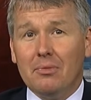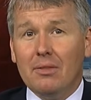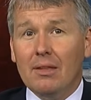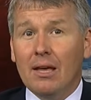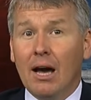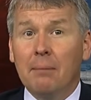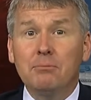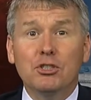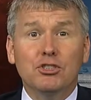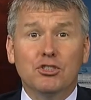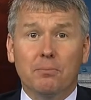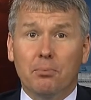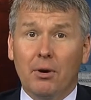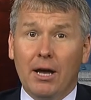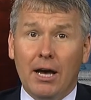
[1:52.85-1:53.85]
I'm just so
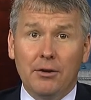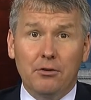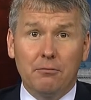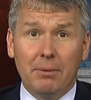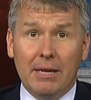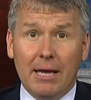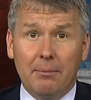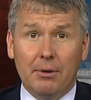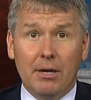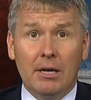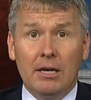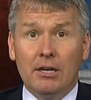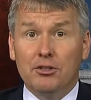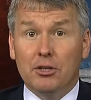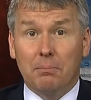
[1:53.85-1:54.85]
proud to have been able
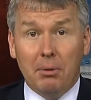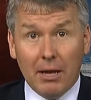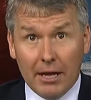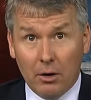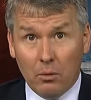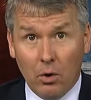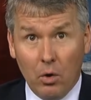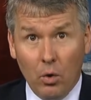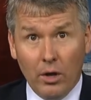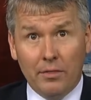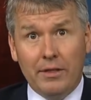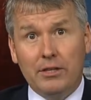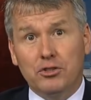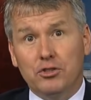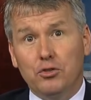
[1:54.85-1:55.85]
to play a role in
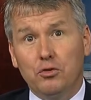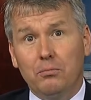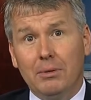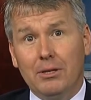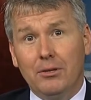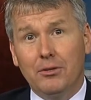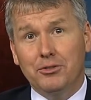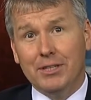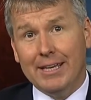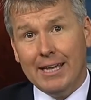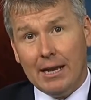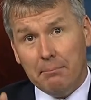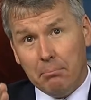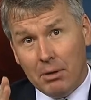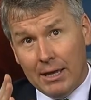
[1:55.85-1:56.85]
these two bills. Again,
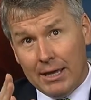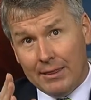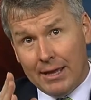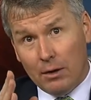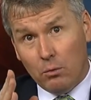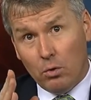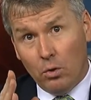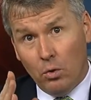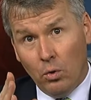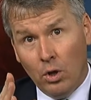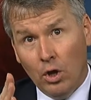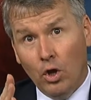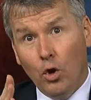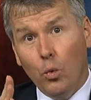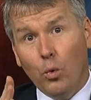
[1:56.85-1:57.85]
I'm playing that role
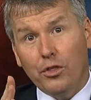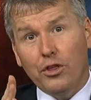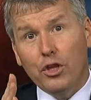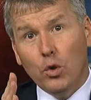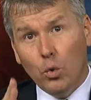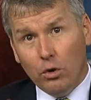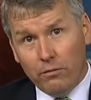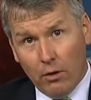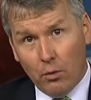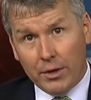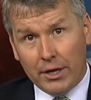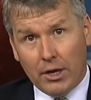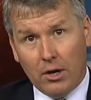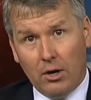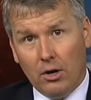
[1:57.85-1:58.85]
with your
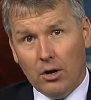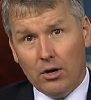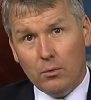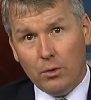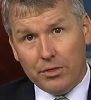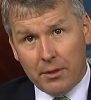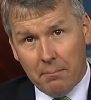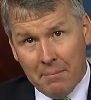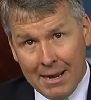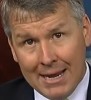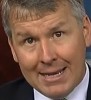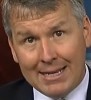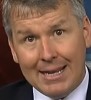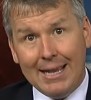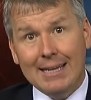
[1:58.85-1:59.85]
voting card, with the
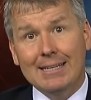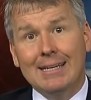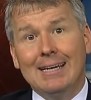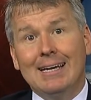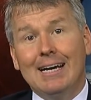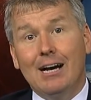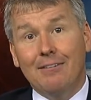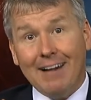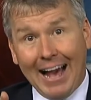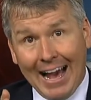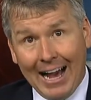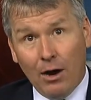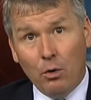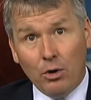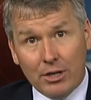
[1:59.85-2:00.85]
mandate of
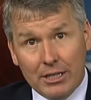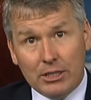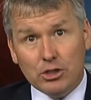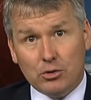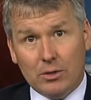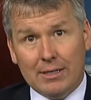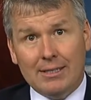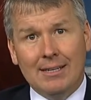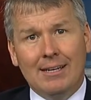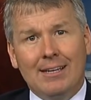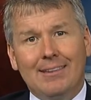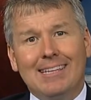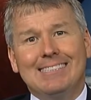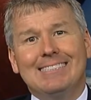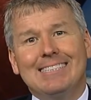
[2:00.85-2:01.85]
our district
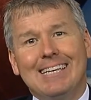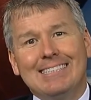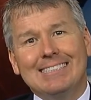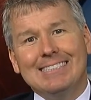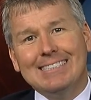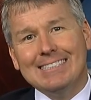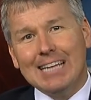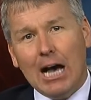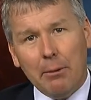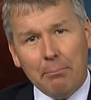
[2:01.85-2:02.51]
that says stop